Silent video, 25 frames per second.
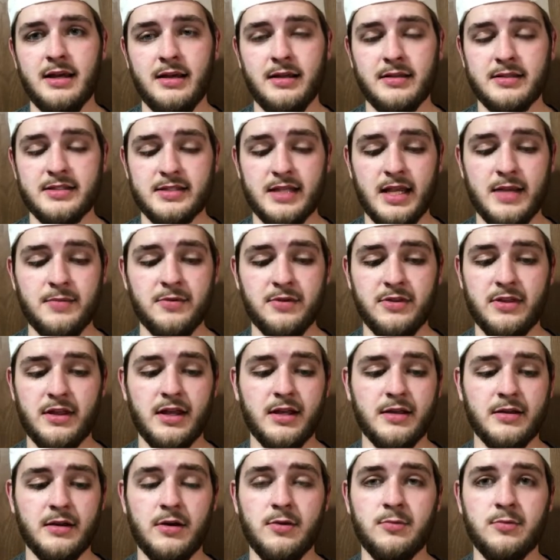Same with
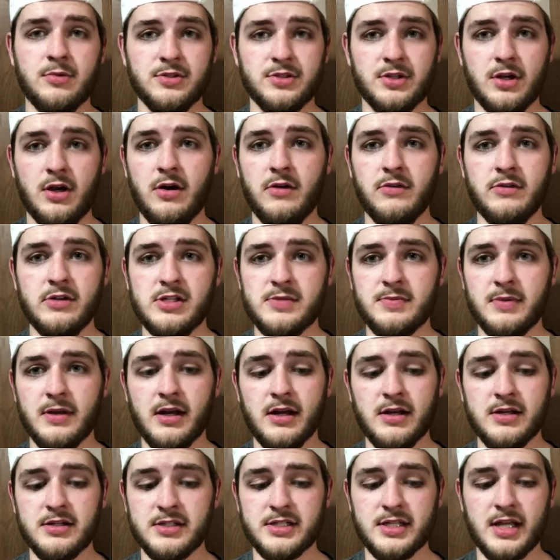like almost all these
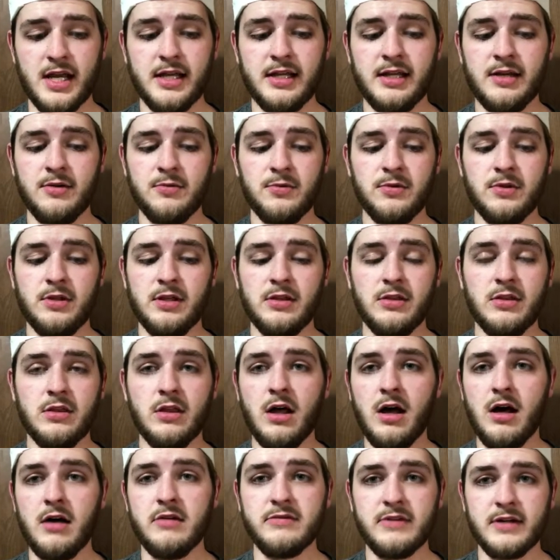players. I didn't really
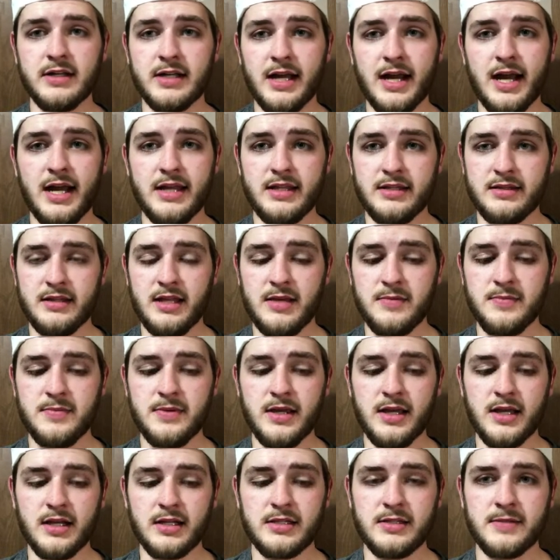love a guy that they
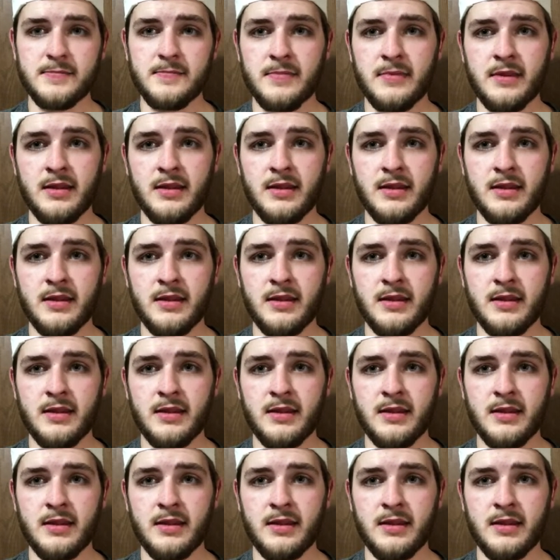picked.